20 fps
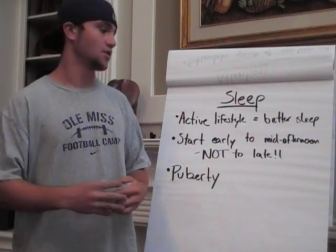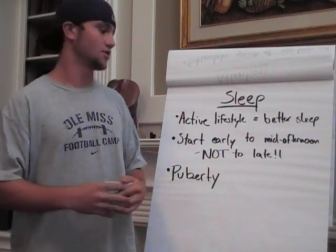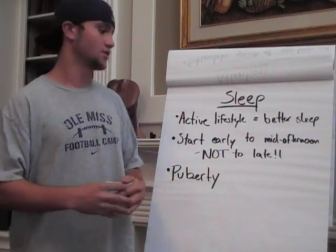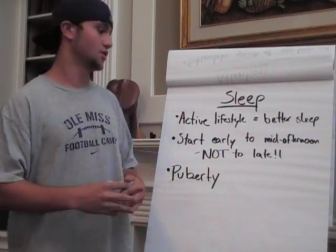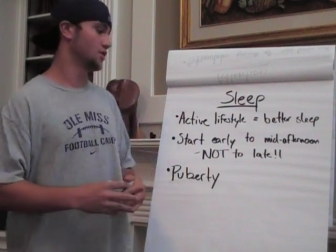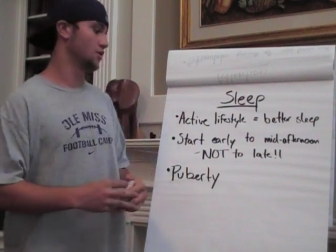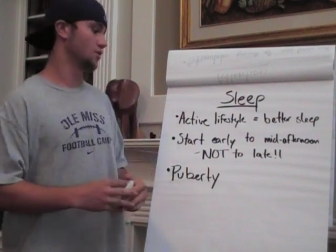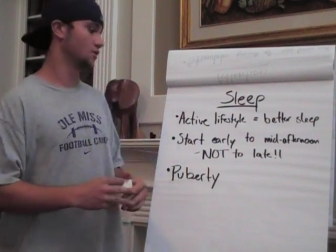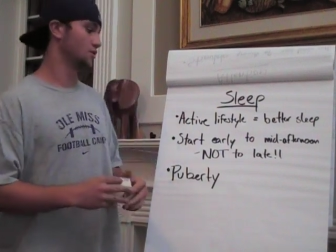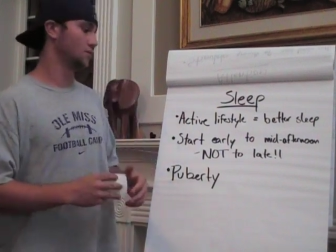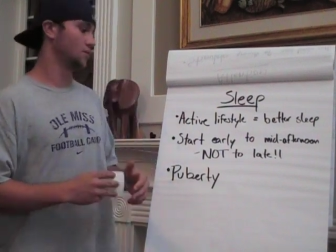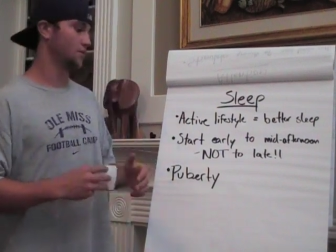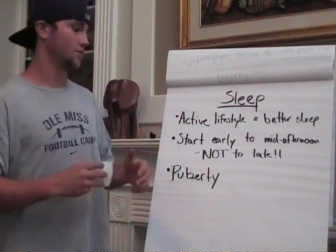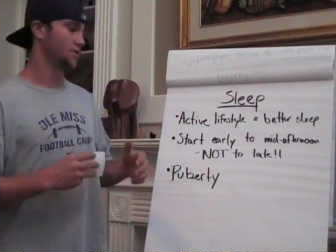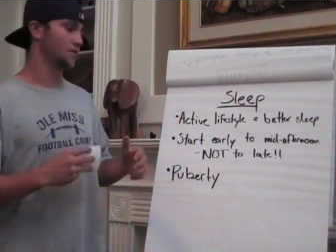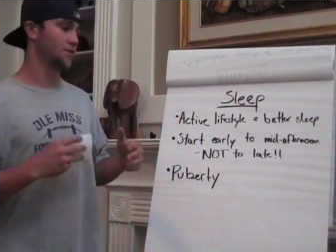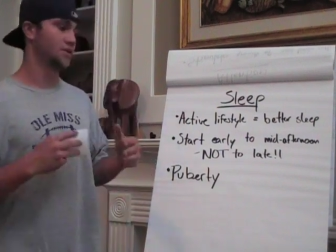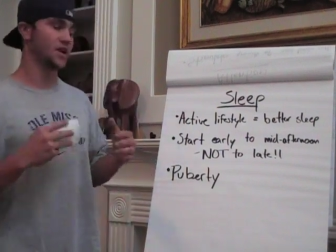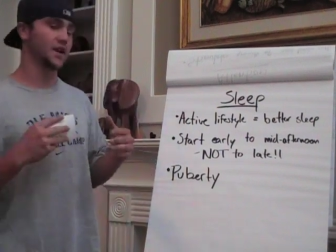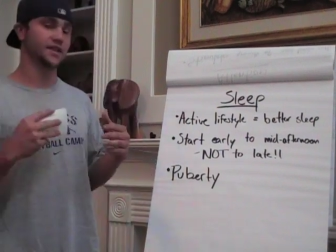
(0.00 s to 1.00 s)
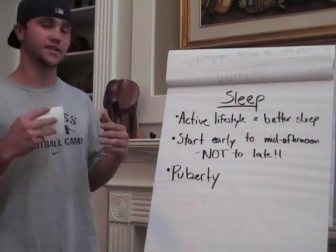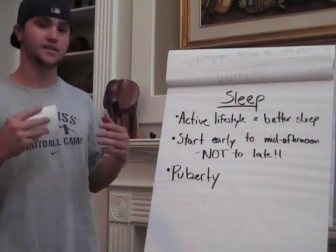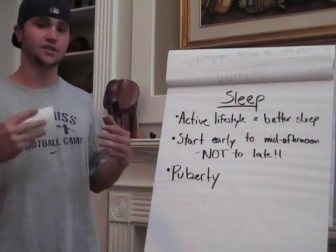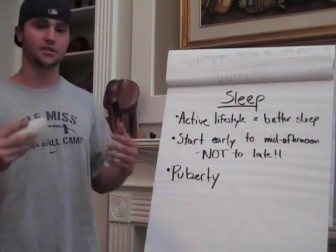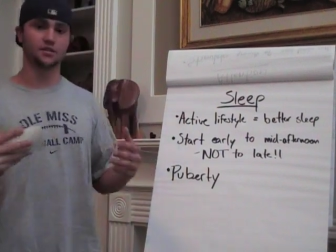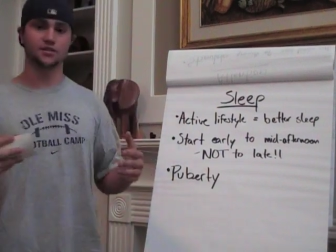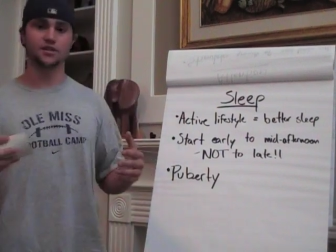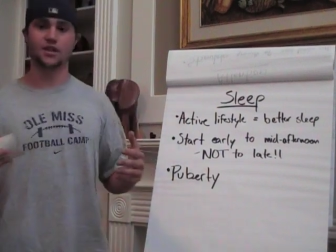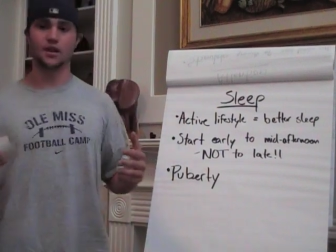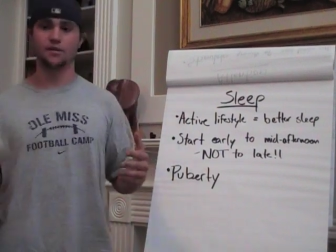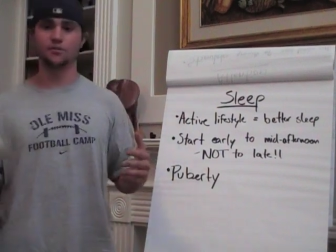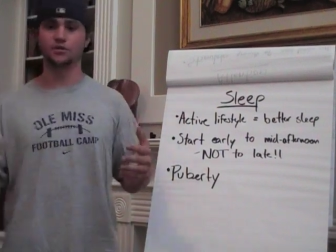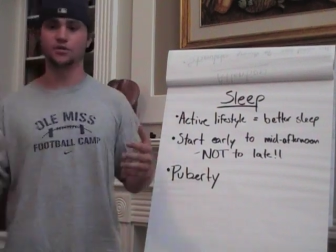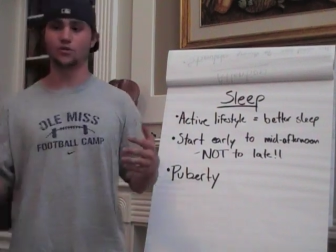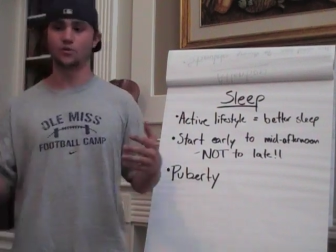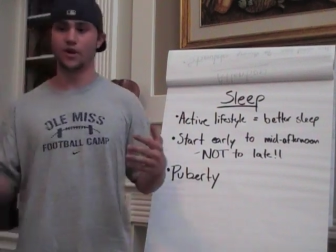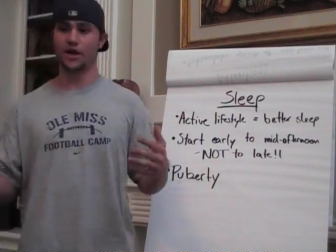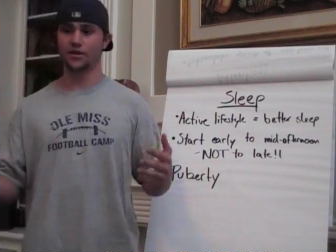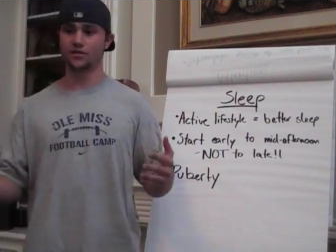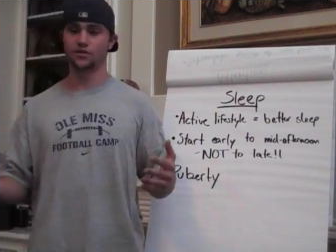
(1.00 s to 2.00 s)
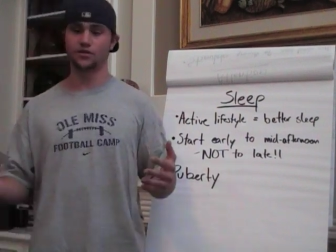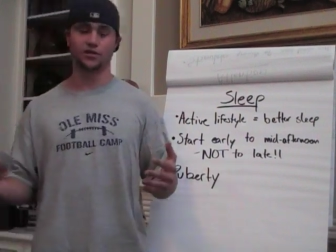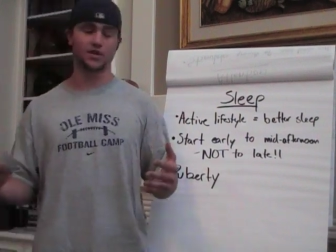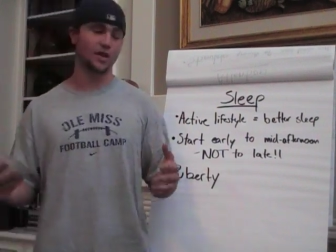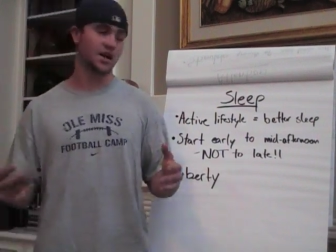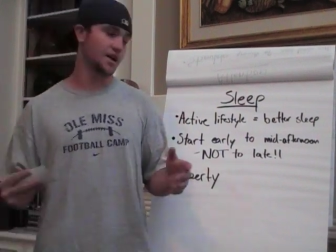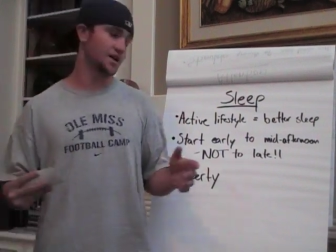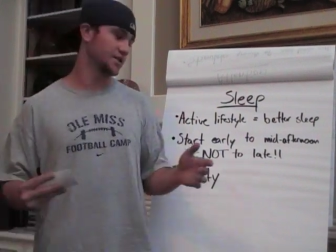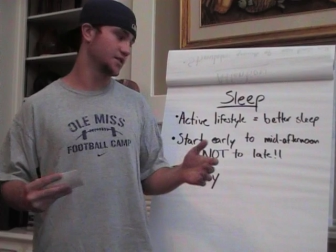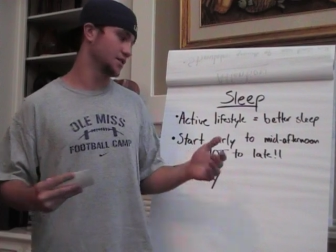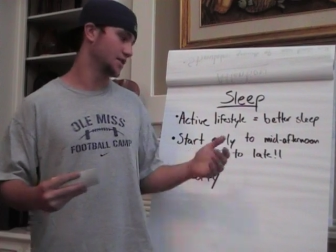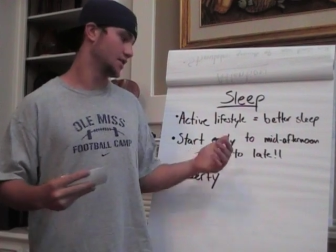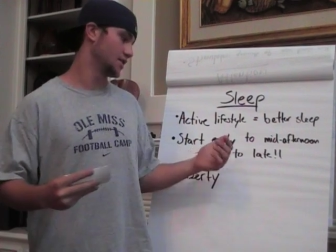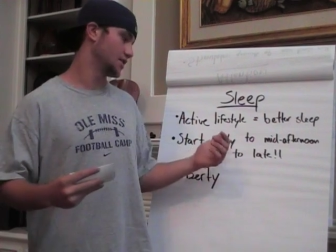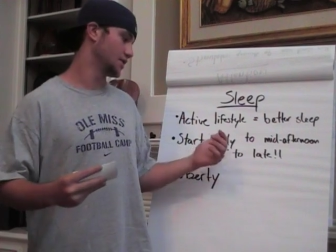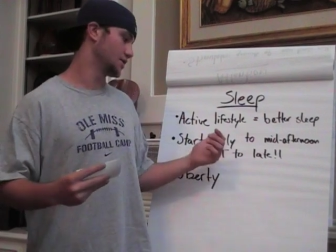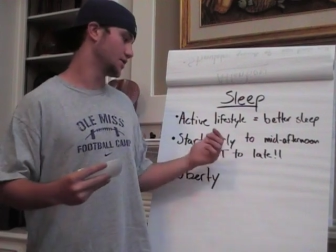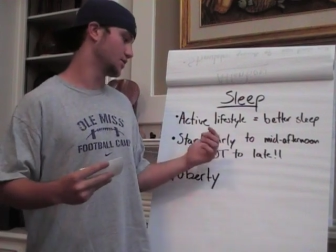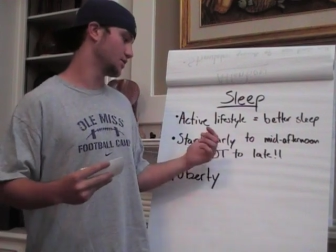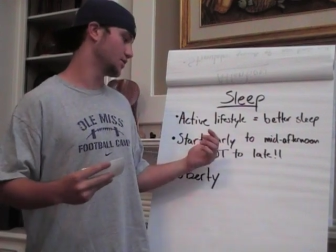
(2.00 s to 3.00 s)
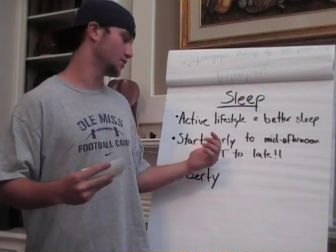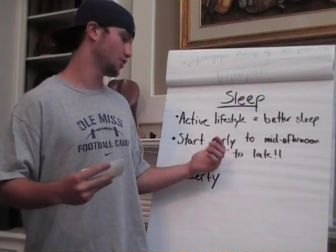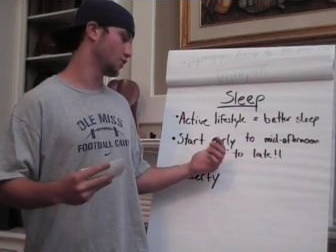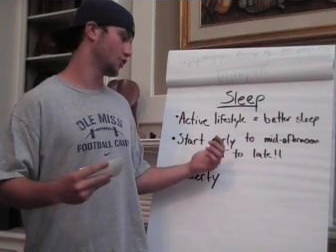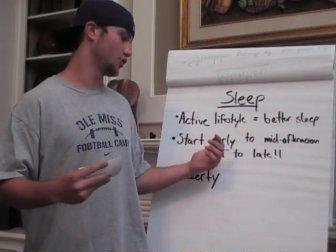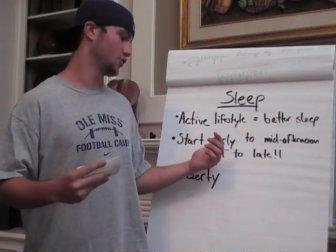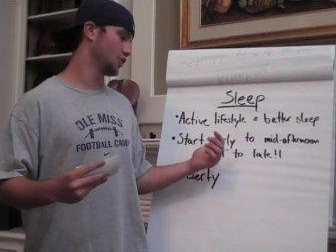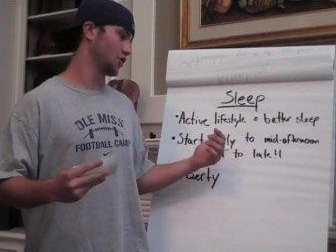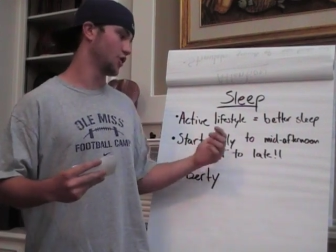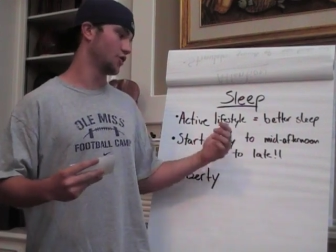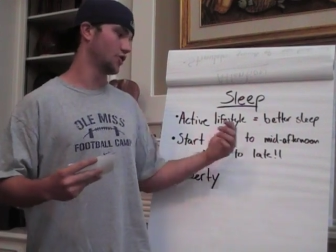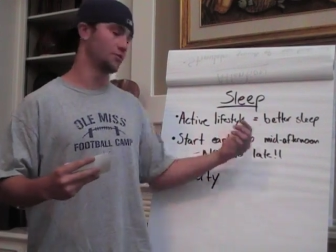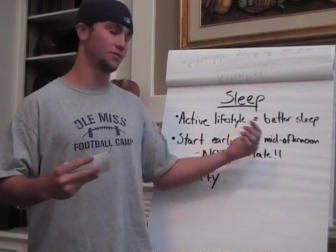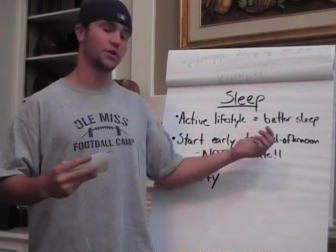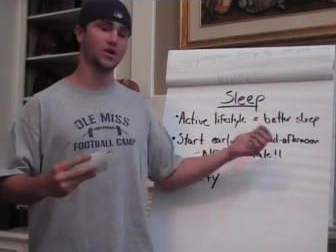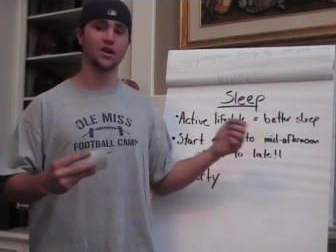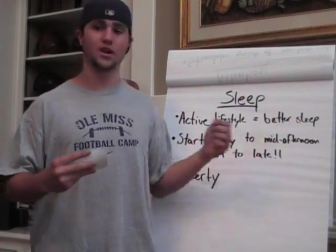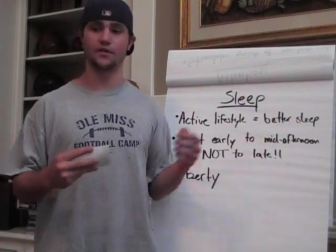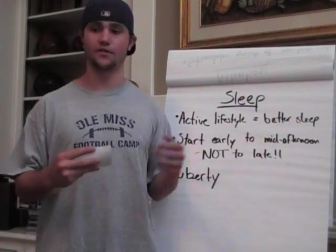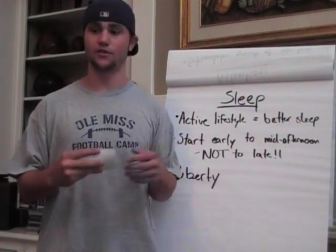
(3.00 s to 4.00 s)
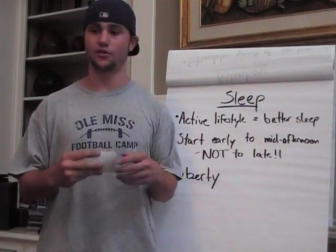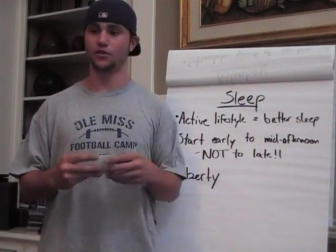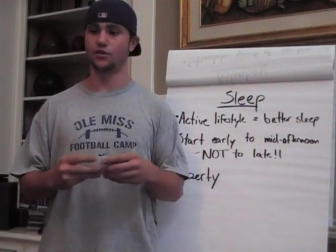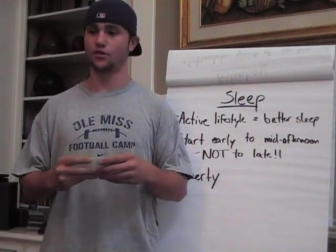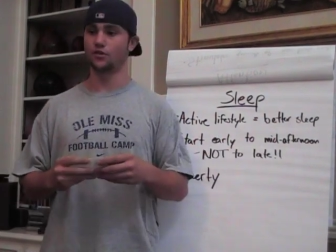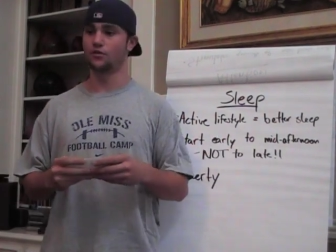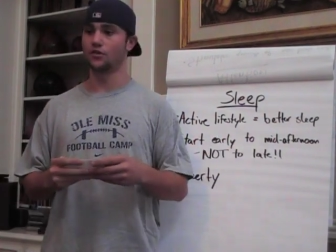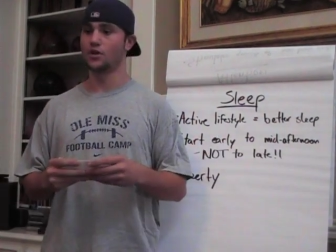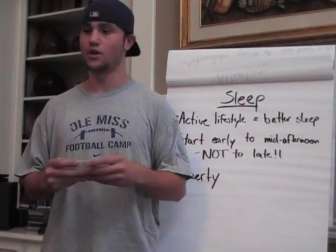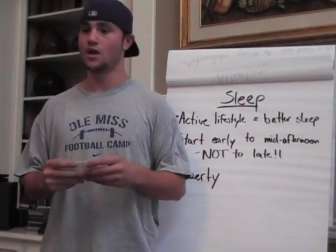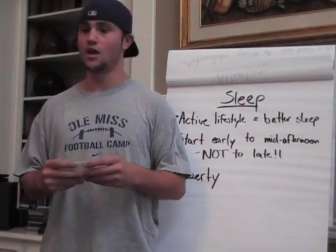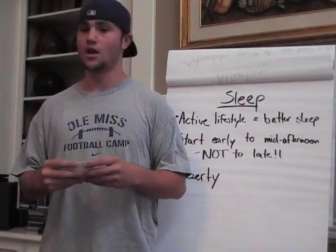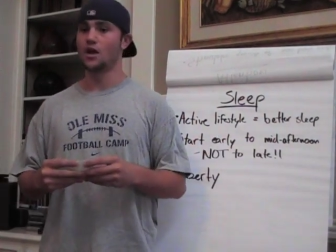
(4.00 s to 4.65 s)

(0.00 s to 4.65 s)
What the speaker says: So the ideal time to exercise is early or mid-afternoon,